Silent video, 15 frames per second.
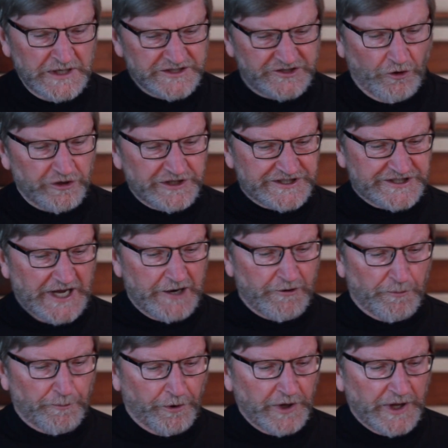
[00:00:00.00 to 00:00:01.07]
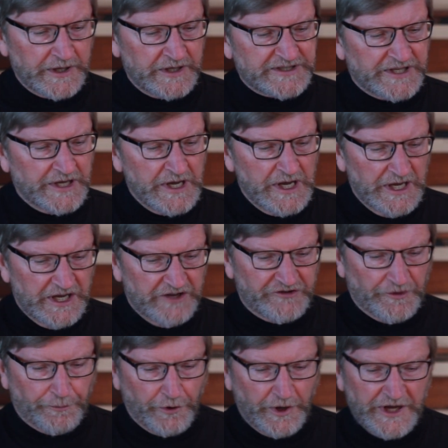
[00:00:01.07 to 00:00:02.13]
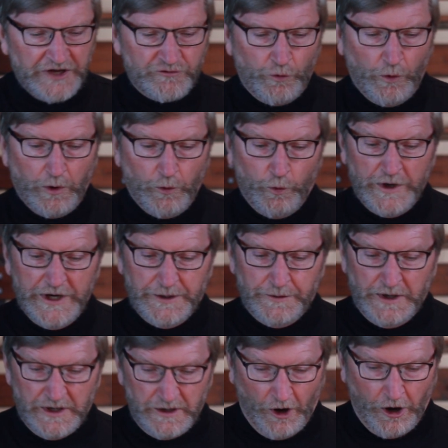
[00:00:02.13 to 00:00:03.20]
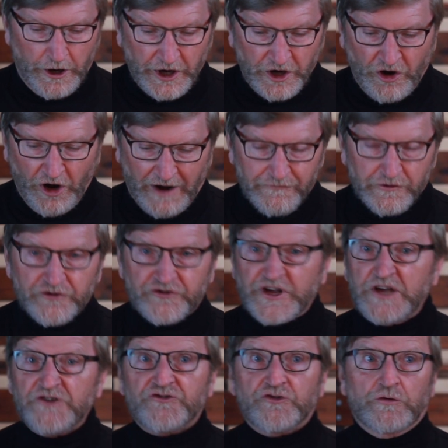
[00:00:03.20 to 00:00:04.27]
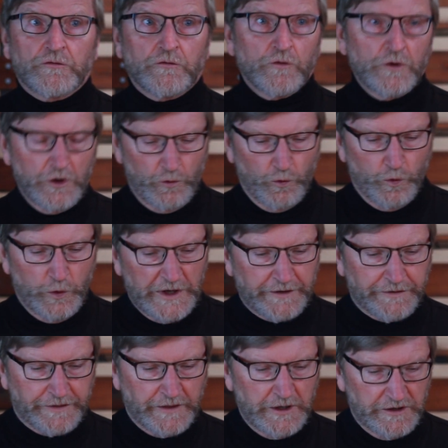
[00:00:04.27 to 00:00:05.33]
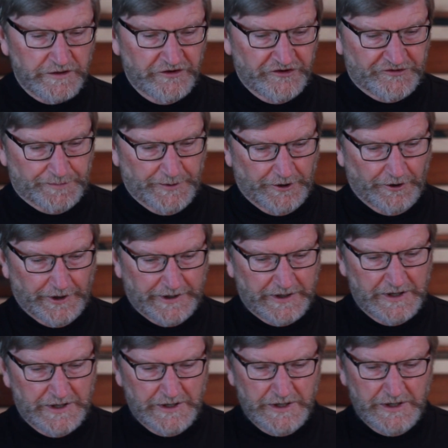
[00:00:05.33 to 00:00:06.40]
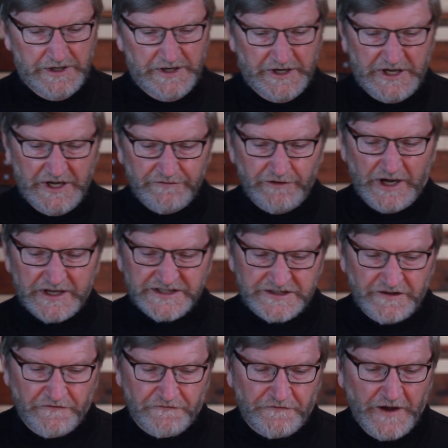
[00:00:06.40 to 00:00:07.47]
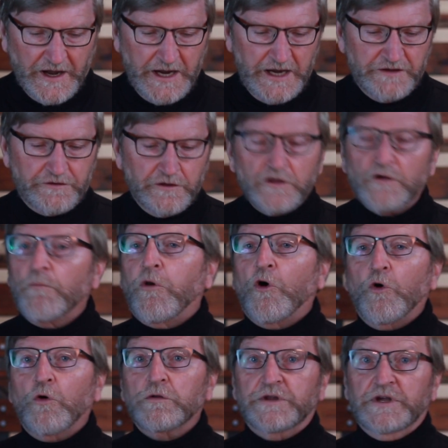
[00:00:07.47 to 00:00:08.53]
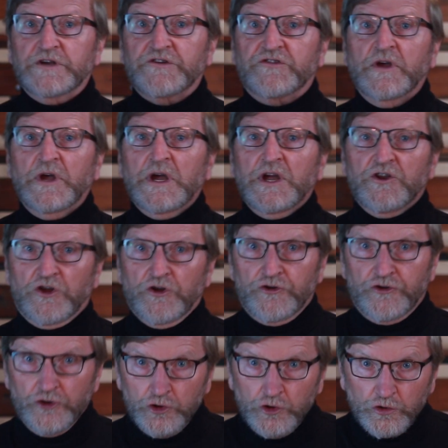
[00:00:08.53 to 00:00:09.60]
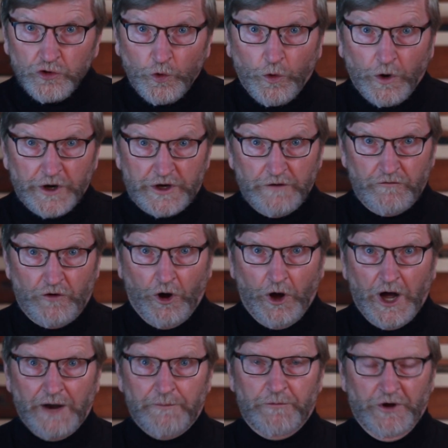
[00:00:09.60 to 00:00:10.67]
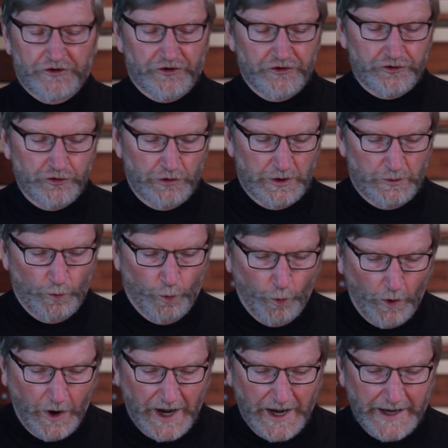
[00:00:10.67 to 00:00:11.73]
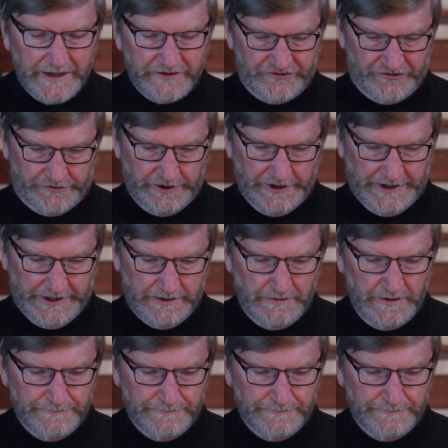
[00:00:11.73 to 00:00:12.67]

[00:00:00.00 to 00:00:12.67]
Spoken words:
So the sacred place is a place where we are in conversation with the Spirit to give us the faith and the boldness to do the work of God, but to do it wisely.